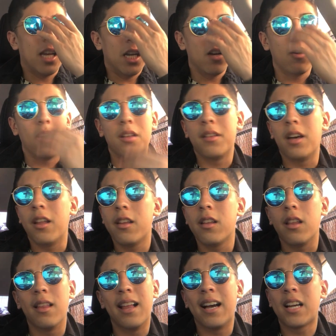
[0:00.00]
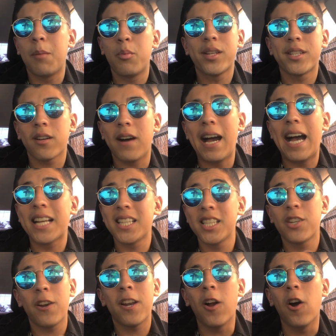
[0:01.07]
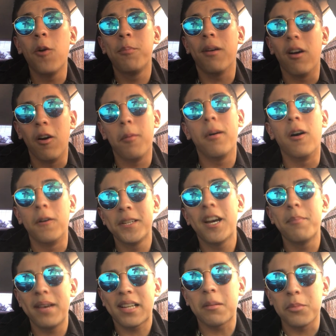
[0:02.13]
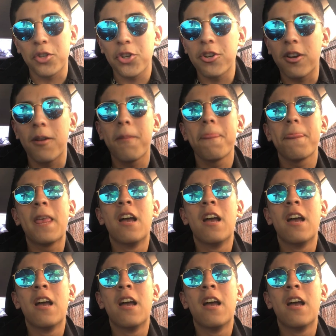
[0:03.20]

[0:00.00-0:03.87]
A couple weeks ago, I actually traded Odell Beckham Jr.